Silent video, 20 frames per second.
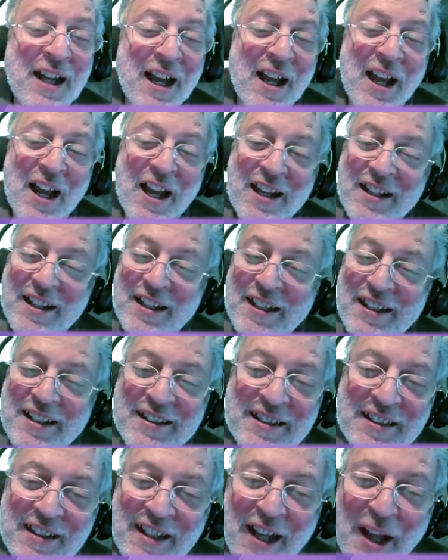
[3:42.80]

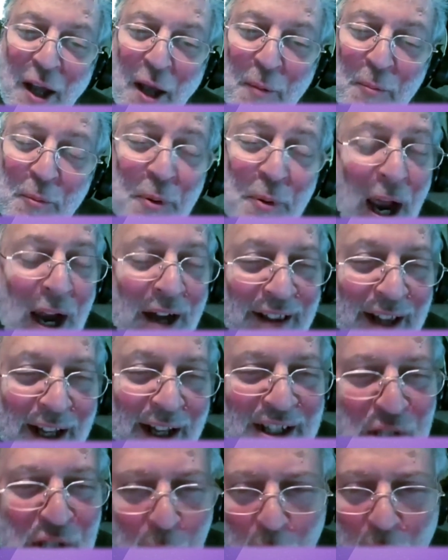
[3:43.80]
I'm proud of
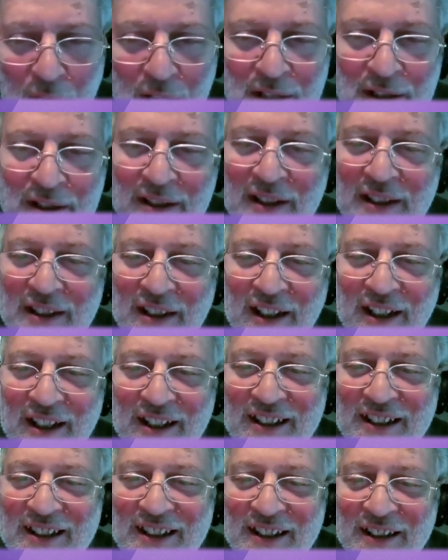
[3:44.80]
that song,
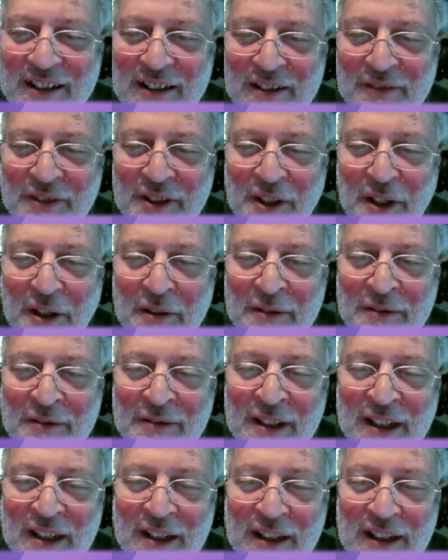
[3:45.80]
and even though
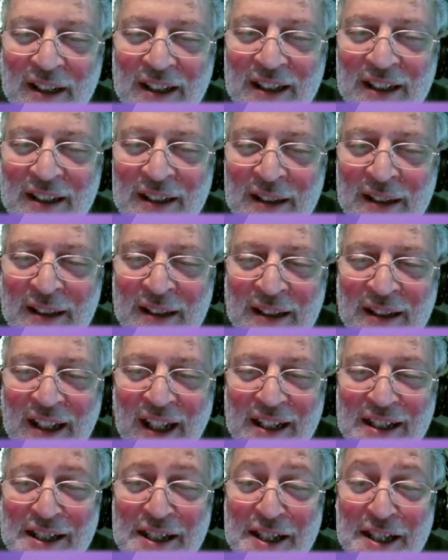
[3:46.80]
it
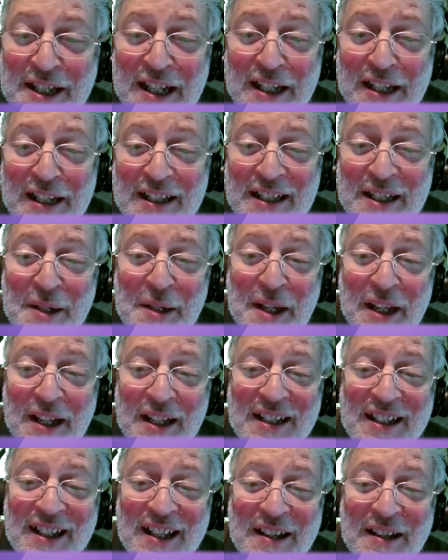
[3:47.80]
gets teased
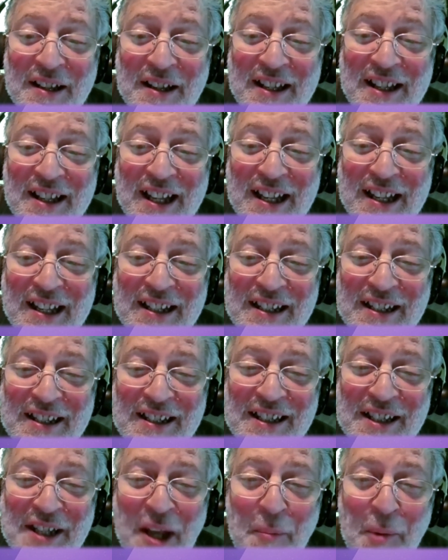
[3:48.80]
in
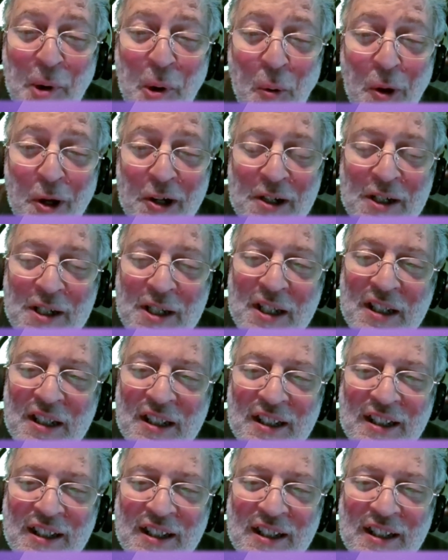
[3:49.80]
some quarters,